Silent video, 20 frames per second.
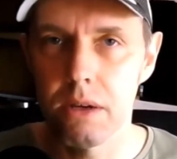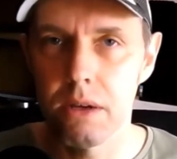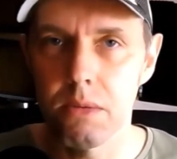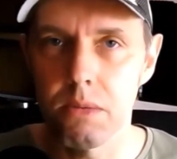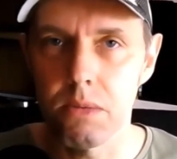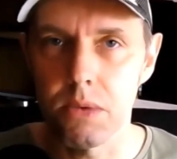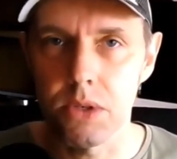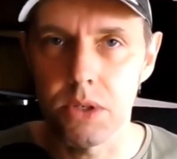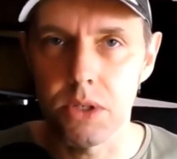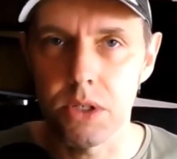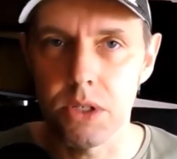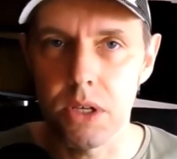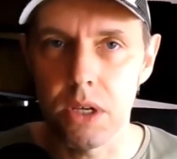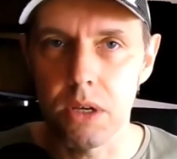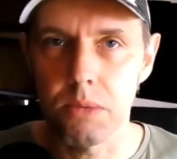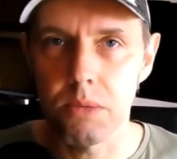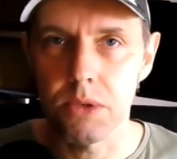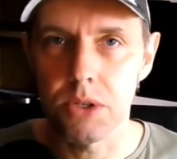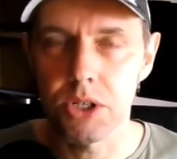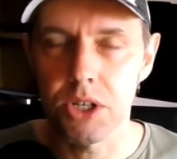was
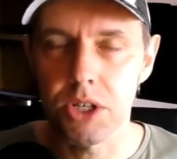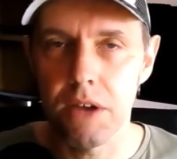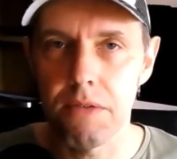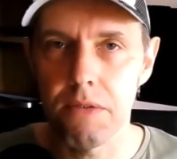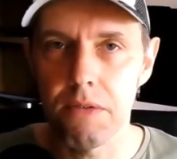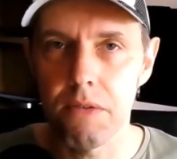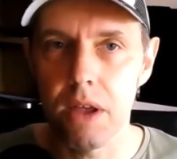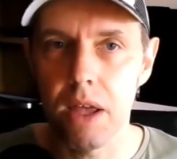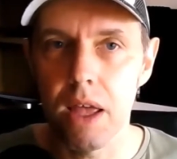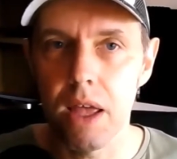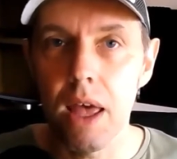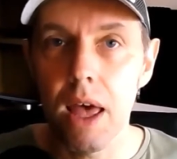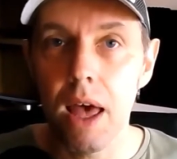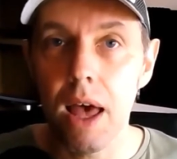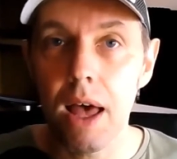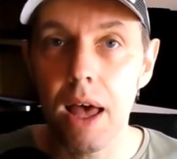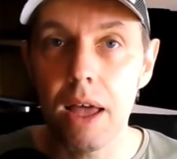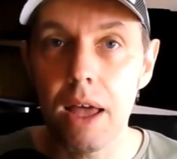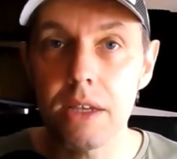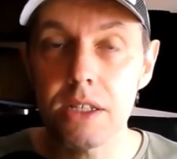Jeffrey,
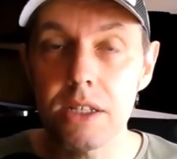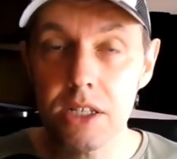and